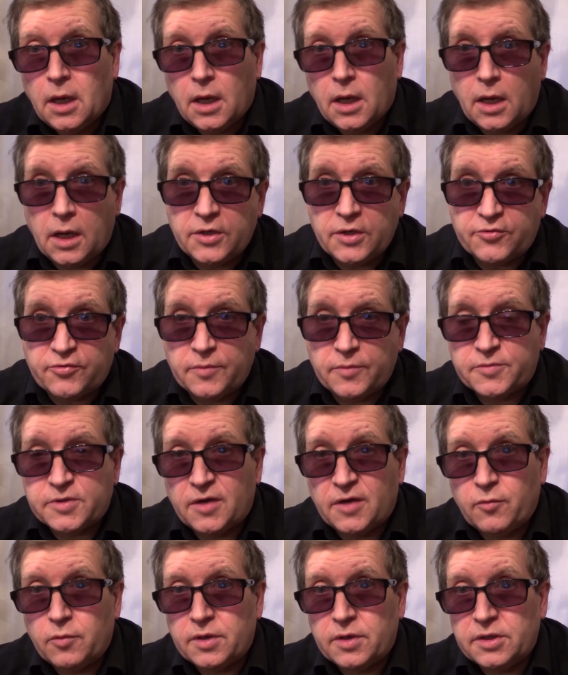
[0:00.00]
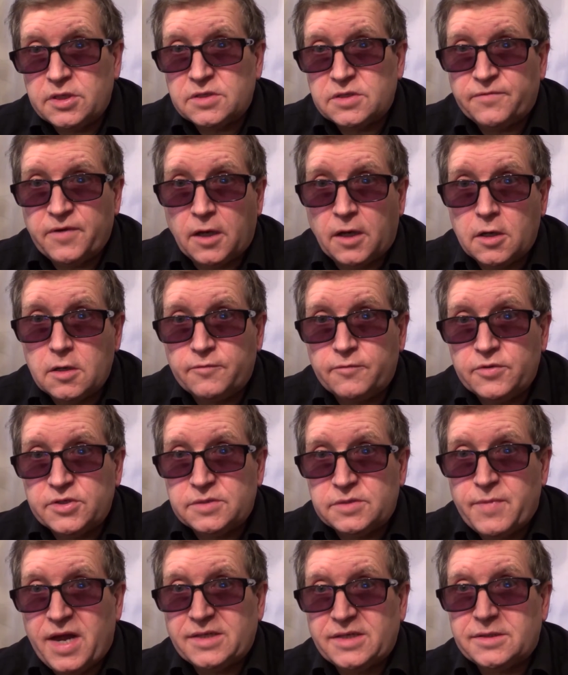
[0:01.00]
I tripped over one of these, fell over and
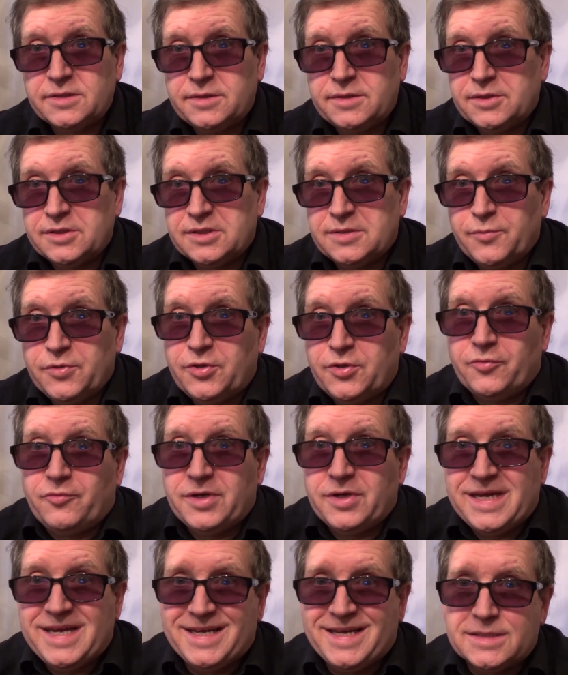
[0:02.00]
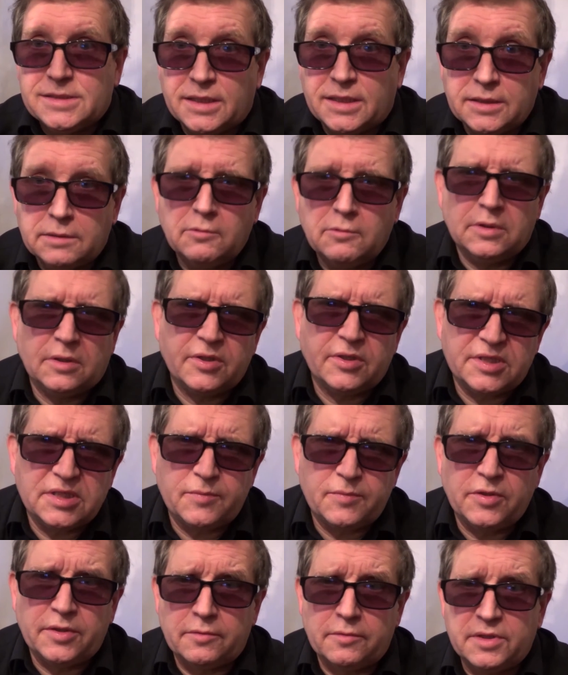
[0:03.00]
smashed the thing to smithereens. Well, not to
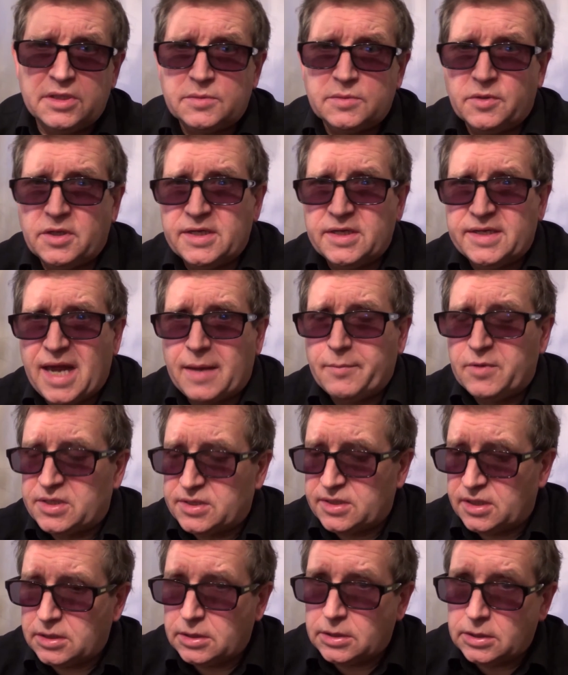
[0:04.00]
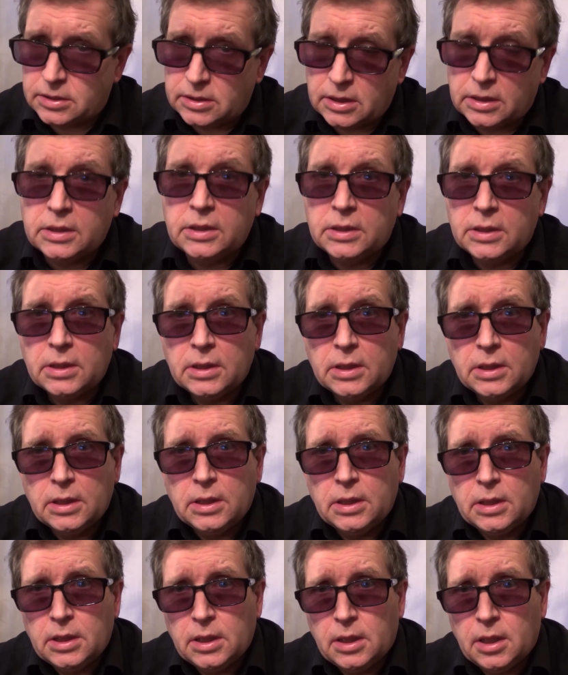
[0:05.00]
smithereens, but I damaged it, and
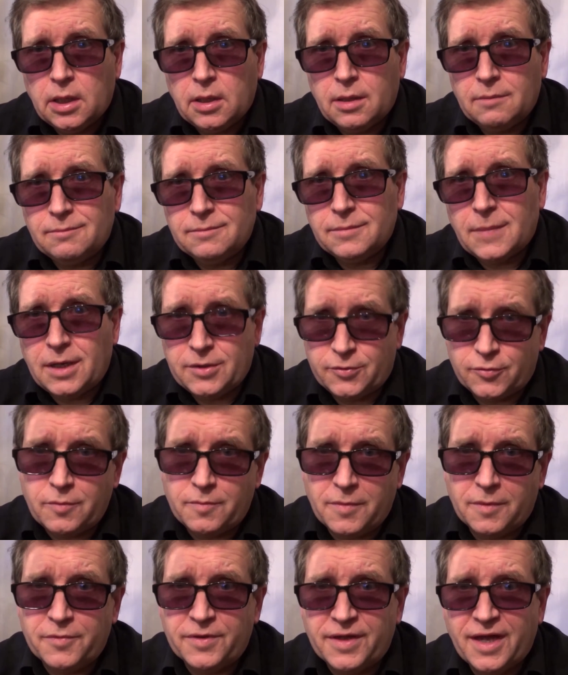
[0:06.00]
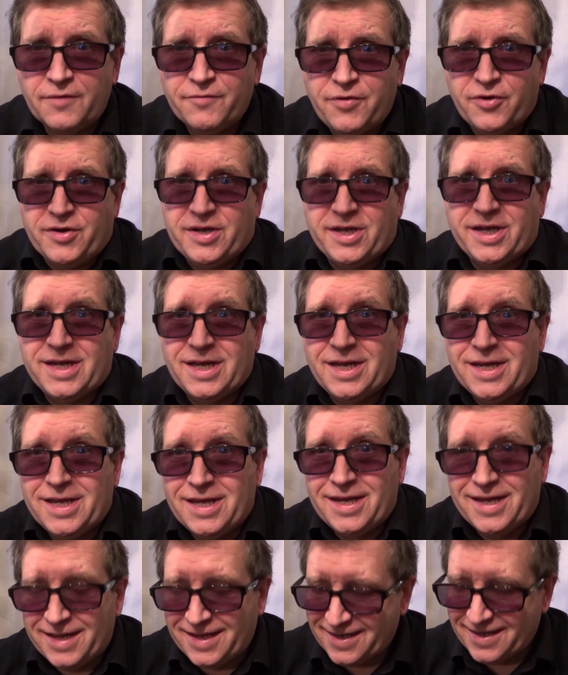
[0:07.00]
I do remember that very
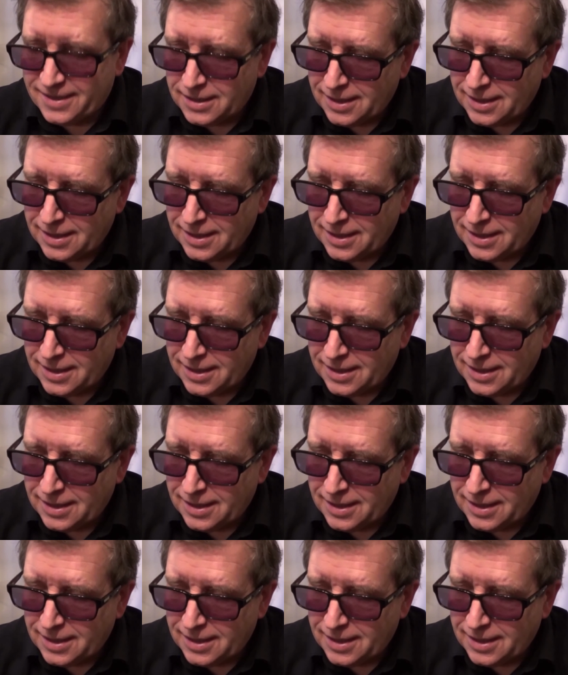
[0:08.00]
clearly.